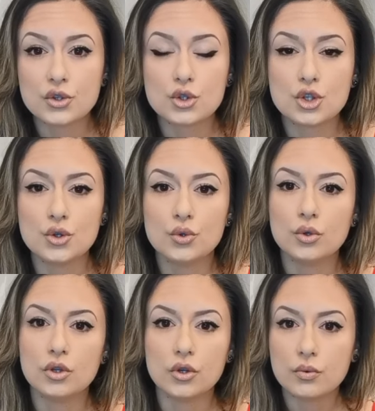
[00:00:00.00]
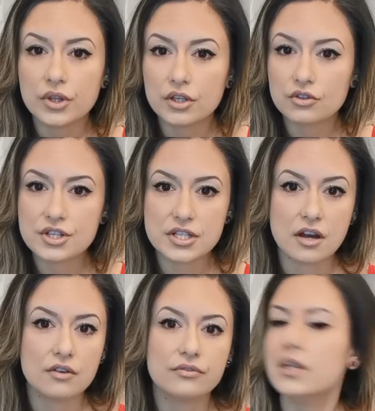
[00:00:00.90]
to look within
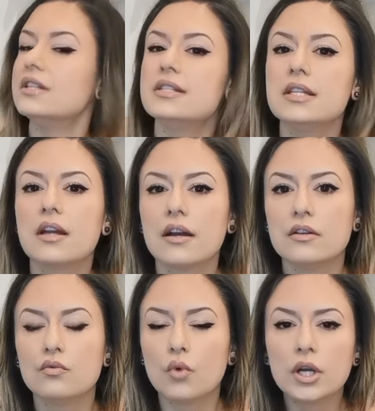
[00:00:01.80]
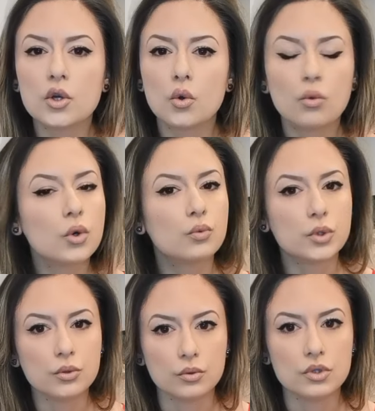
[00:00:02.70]
yourself and see kind of what core
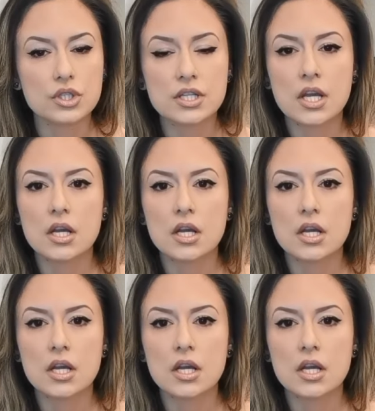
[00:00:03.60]
wounds